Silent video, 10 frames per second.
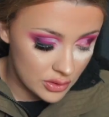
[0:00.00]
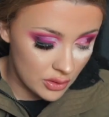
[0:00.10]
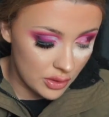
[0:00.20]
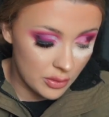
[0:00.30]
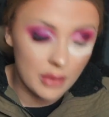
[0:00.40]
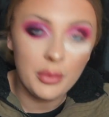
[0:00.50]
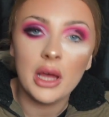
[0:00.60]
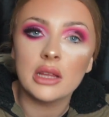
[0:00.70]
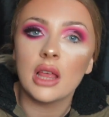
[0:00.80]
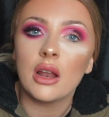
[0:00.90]
So you want to
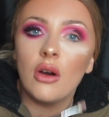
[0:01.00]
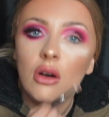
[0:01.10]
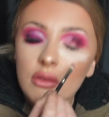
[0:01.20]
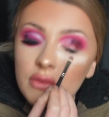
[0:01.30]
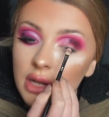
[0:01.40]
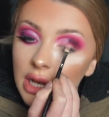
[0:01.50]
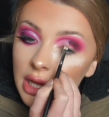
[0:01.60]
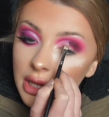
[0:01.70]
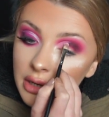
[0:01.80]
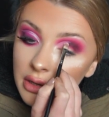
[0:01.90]
pat that over the
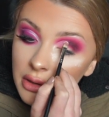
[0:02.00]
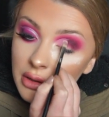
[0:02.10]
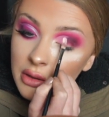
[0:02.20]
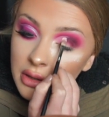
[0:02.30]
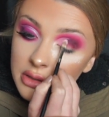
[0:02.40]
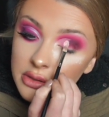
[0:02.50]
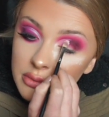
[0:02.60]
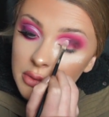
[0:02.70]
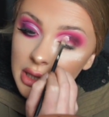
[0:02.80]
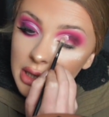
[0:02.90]
lid as
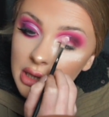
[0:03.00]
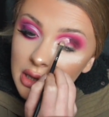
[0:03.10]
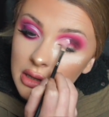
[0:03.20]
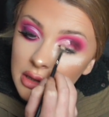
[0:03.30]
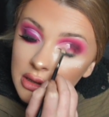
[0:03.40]
well.